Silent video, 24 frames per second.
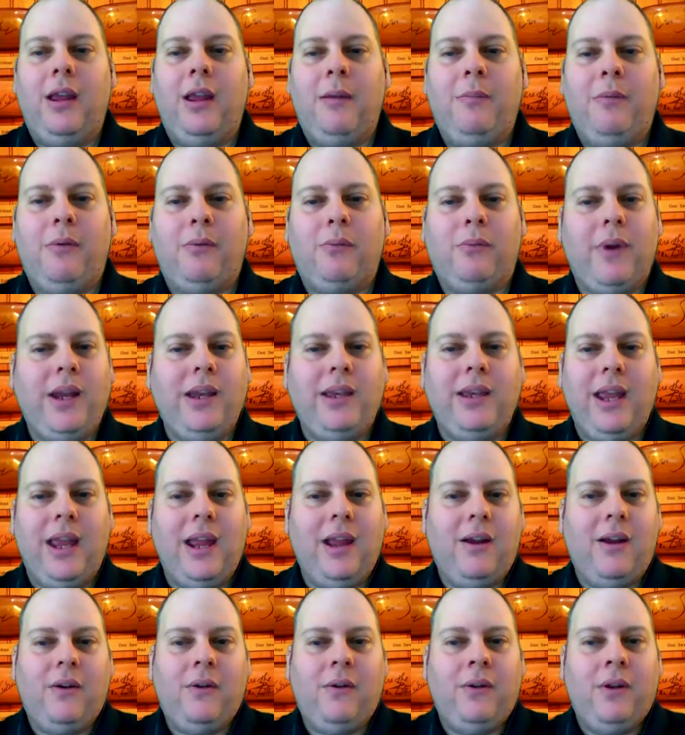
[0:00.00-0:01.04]
But right
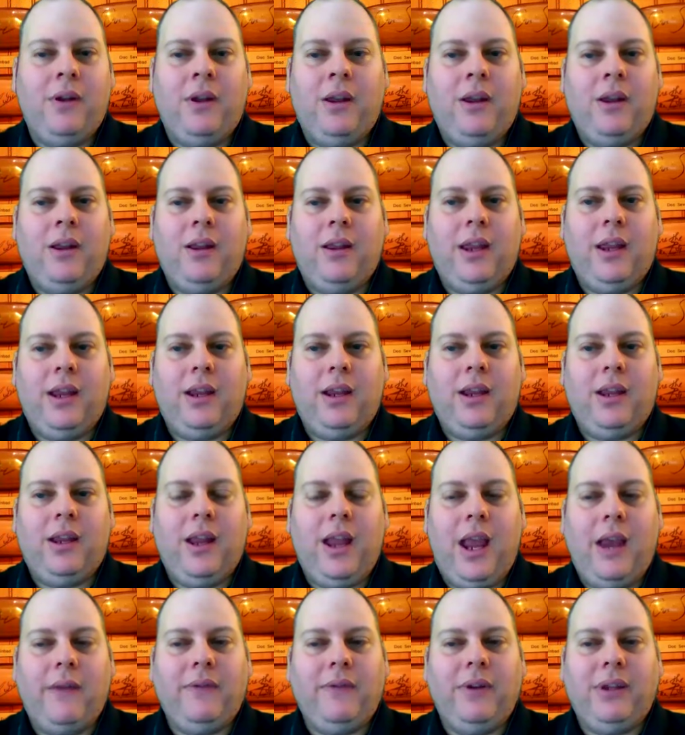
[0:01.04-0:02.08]
now, like,
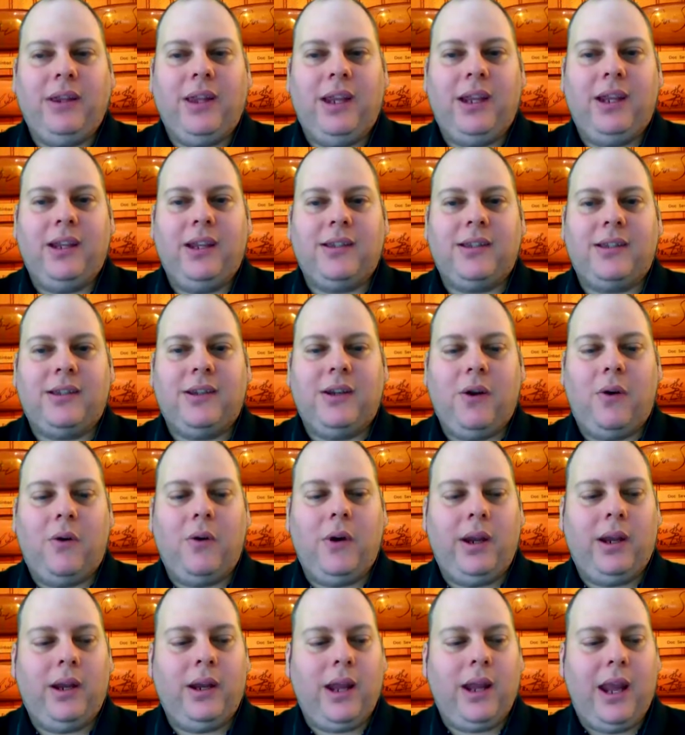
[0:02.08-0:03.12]
everything is
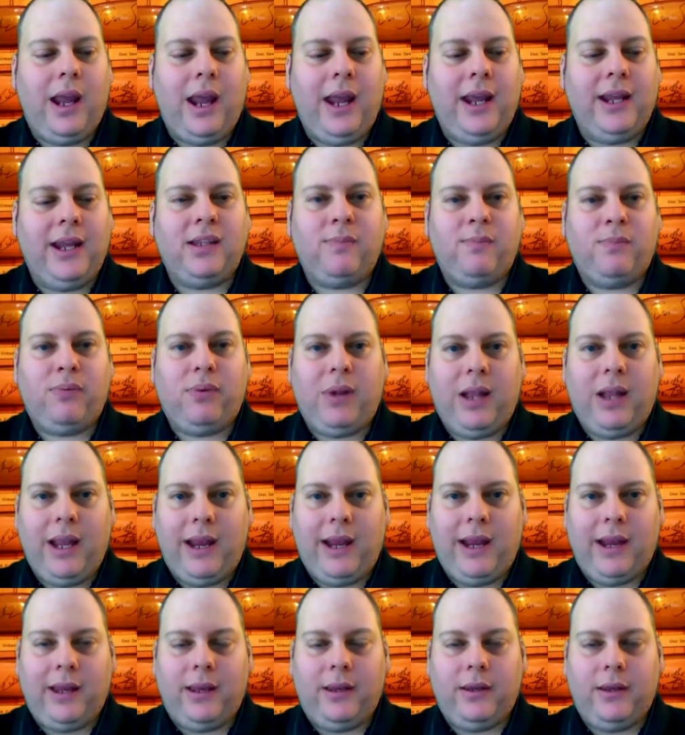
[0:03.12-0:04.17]
going as
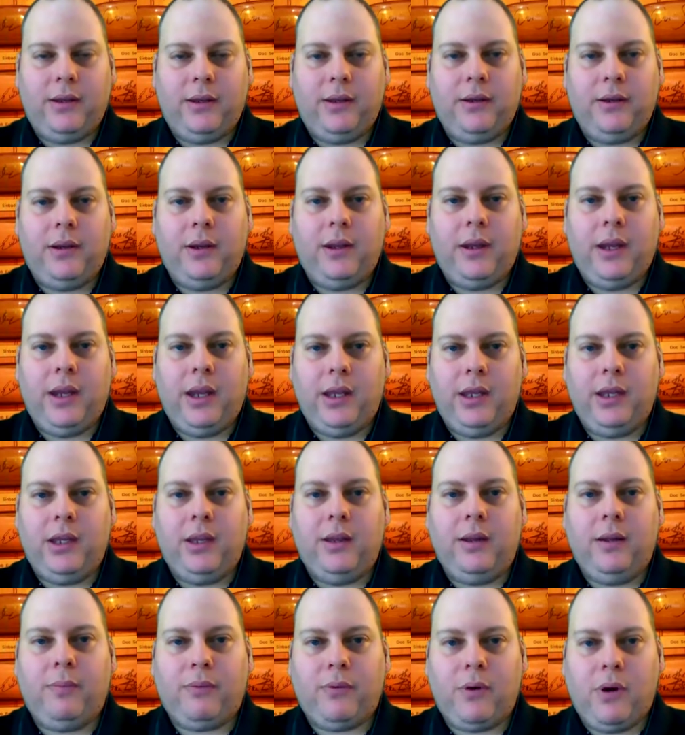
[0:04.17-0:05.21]
planned in
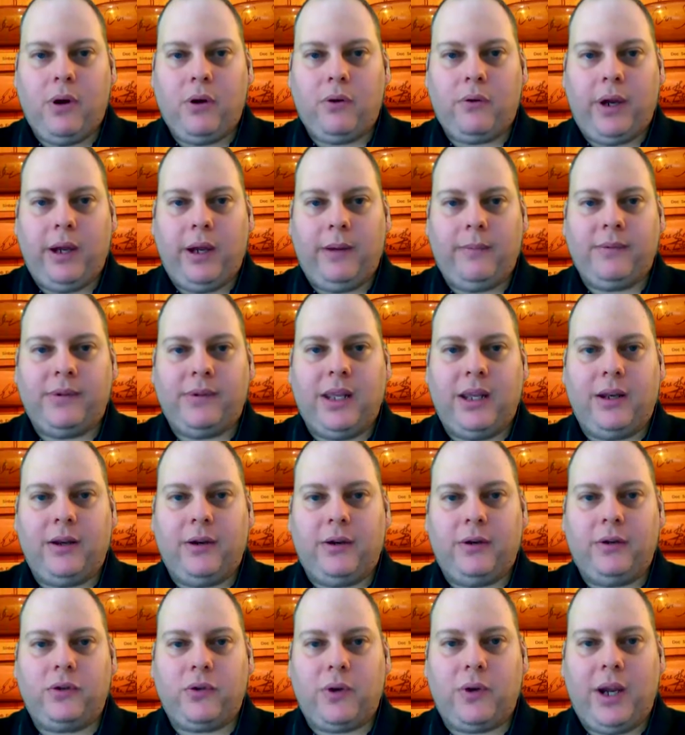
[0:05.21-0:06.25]
the programs that
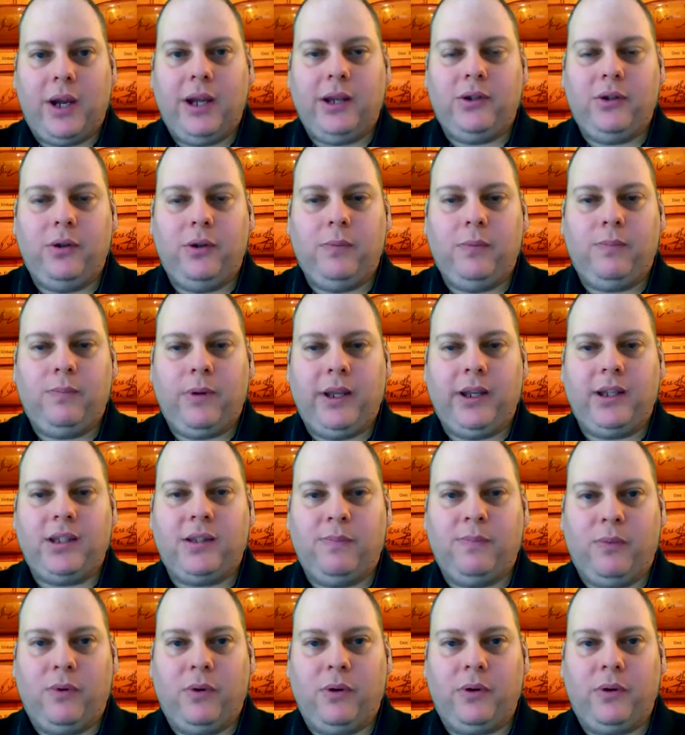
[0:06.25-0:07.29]
are trying to play
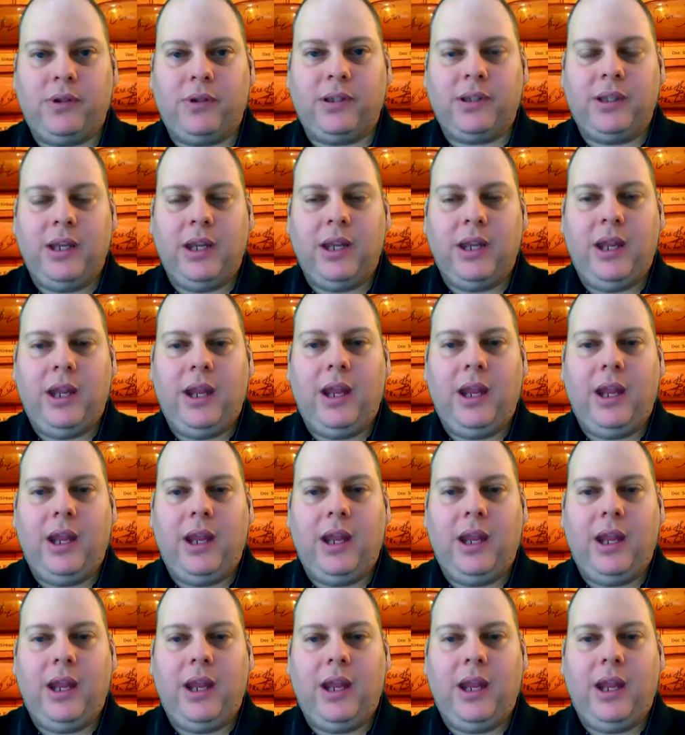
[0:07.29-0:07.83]
sports.